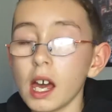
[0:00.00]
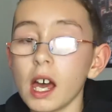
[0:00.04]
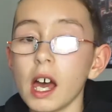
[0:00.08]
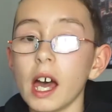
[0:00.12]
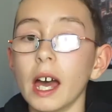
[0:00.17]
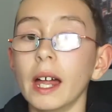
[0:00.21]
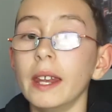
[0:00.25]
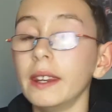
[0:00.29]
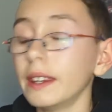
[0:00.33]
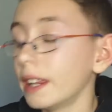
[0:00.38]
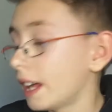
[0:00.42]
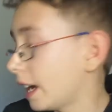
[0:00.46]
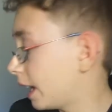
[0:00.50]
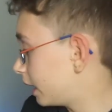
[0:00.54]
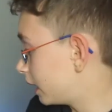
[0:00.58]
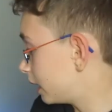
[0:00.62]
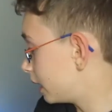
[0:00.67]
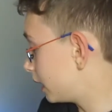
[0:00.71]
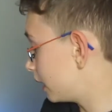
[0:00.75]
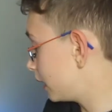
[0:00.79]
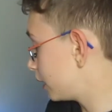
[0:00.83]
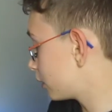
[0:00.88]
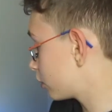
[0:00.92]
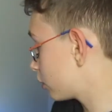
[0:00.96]
And
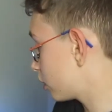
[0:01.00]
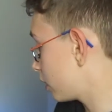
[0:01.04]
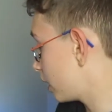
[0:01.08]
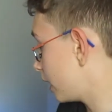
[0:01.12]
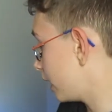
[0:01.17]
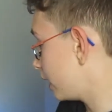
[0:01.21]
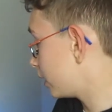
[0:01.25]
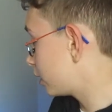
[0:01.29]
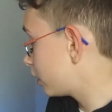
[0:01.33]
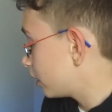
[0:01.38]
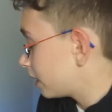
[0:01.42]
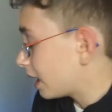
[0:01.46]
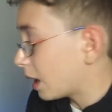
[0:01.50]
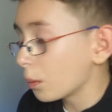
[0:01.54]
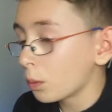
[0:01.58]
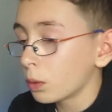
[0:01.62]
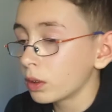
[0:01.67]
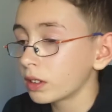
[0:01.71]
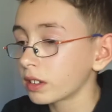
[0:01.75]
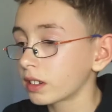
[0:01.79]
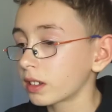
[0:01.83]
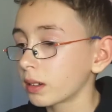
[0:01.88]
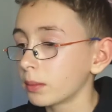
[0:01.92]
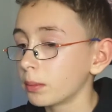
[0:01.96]
then literally do that
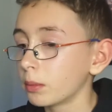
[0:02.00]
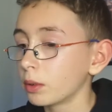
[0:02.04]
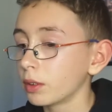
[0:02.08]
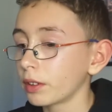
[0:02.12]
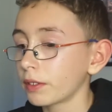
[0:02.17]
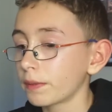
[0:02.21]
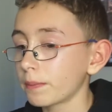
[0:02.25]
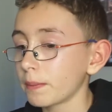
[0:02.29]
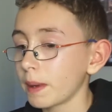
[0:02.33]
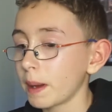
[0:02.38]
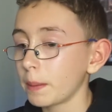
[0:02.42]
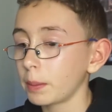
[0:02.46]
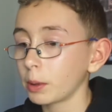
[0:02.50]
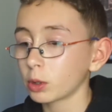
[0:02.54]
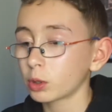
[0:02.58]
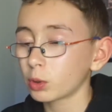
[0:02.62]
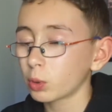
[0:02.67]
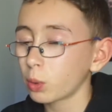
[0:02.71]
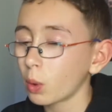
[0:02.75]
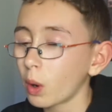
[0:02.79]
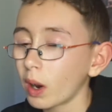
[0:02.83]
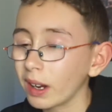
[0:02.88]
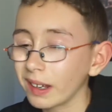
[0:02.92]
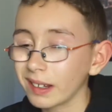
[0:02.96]
once a month, maybe, or
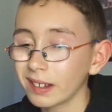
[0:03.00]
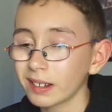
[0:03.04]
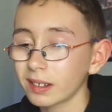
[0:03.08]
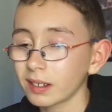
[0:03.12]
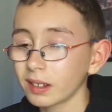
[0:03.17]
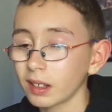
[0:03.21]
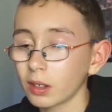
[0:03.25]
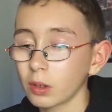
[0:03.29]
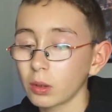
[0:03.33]
twice,